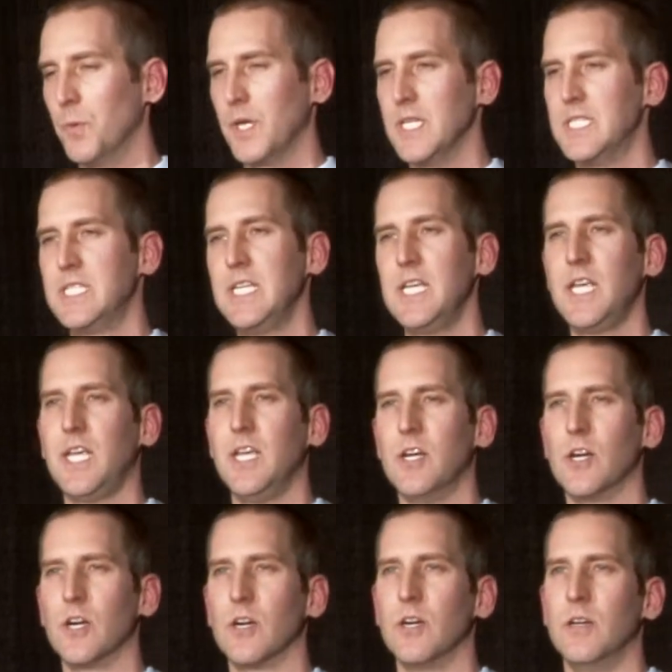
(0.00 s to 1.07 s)
can see
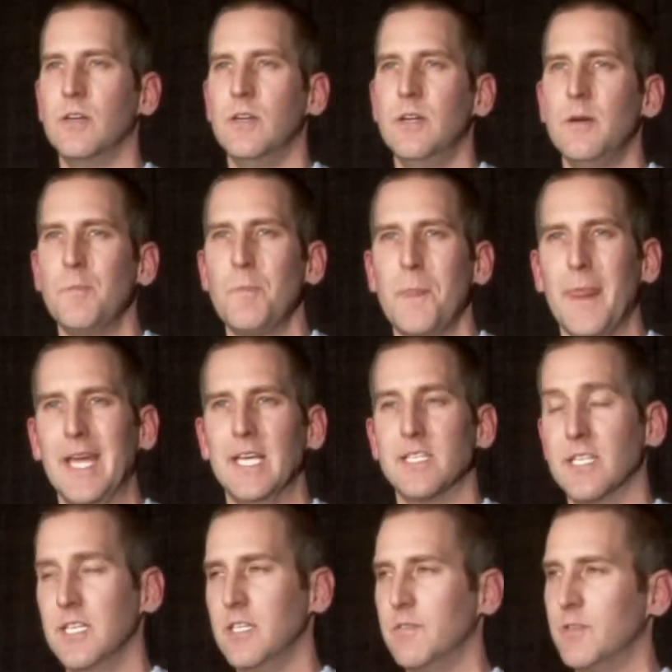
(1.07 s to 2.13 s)
here is
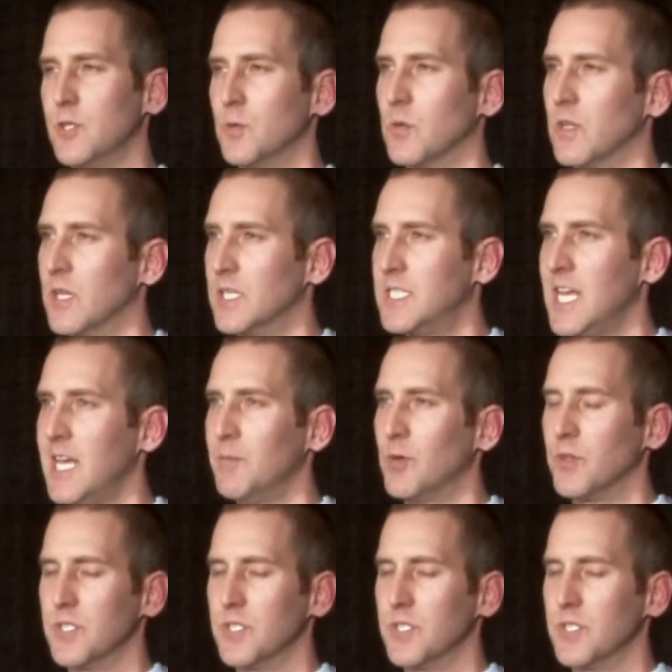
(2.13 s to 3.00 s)
an individual on a table.